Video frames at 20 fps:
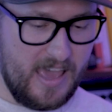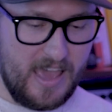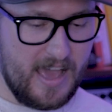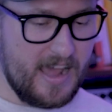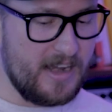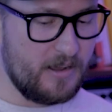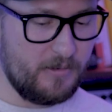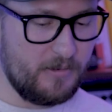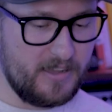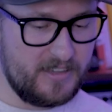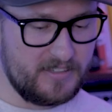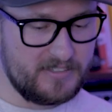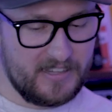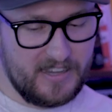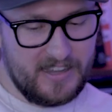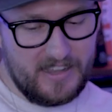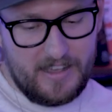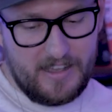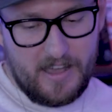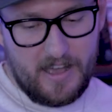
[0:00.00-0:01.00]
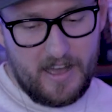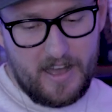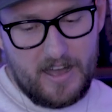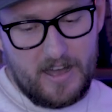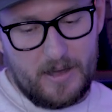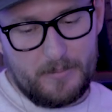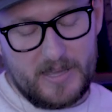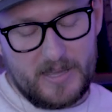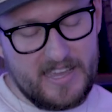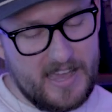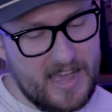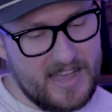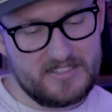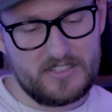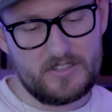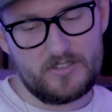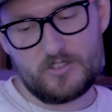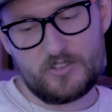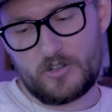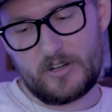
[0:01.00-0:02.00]
Anyways, he has
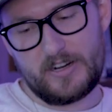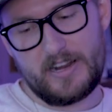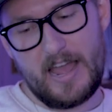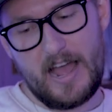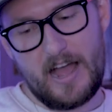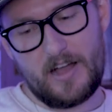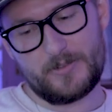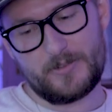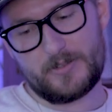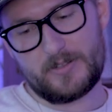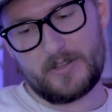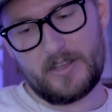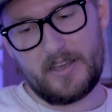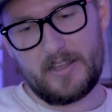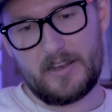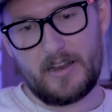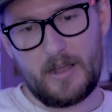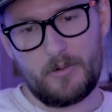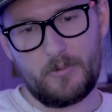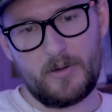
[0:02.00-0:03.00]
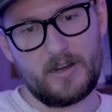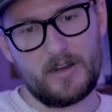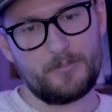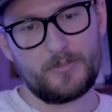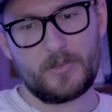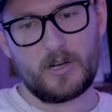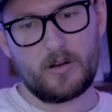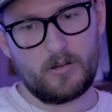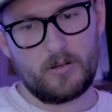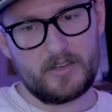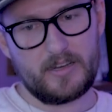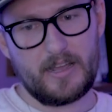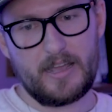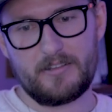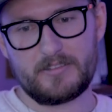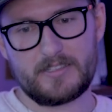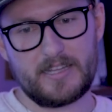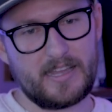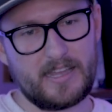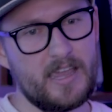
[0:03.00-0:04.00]
this tree house, and I went up there one day. I
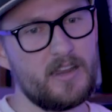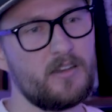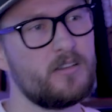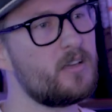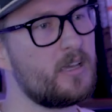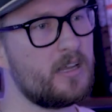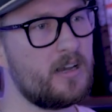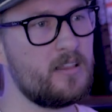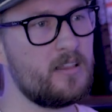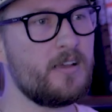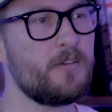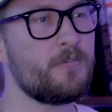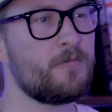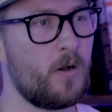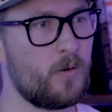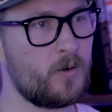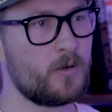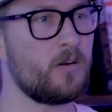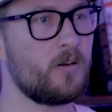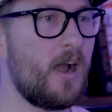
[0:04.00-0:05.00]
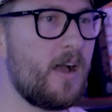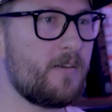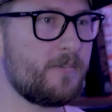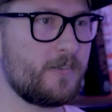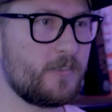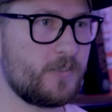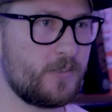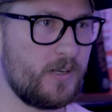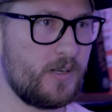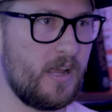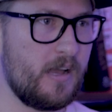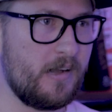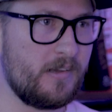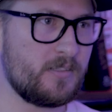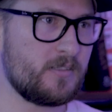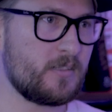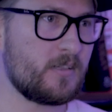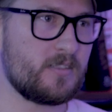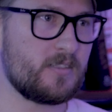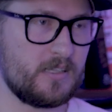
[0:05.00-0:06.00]
was like, "Hey, dude, can I like photograph your tree
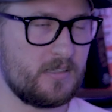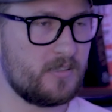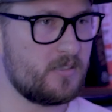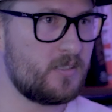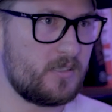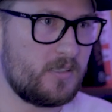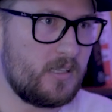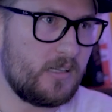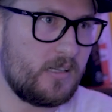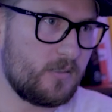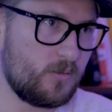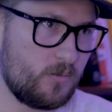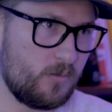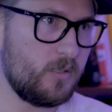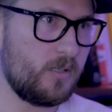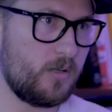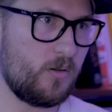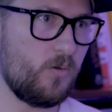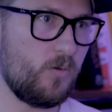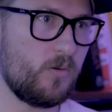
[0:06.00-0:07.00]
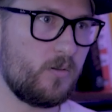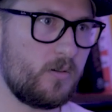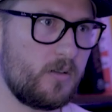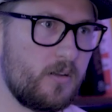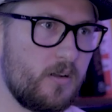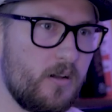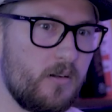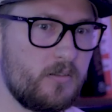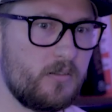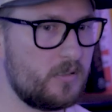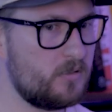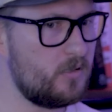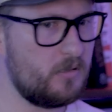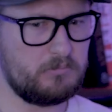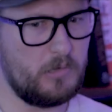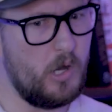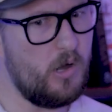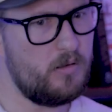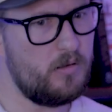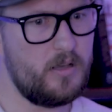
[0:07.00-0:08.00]
house? Because I just think it's really cool." You know? And he's
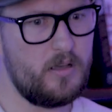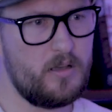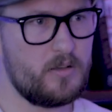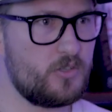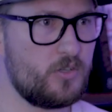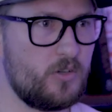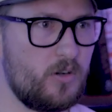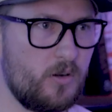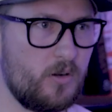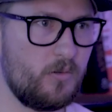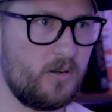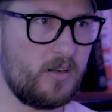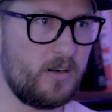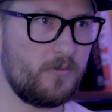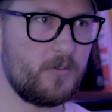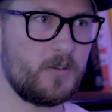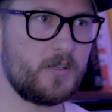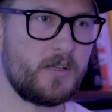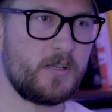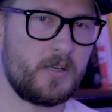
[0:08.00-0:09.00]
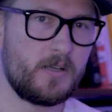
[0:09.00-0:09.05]
like, "Oh yeah, sure, whatever."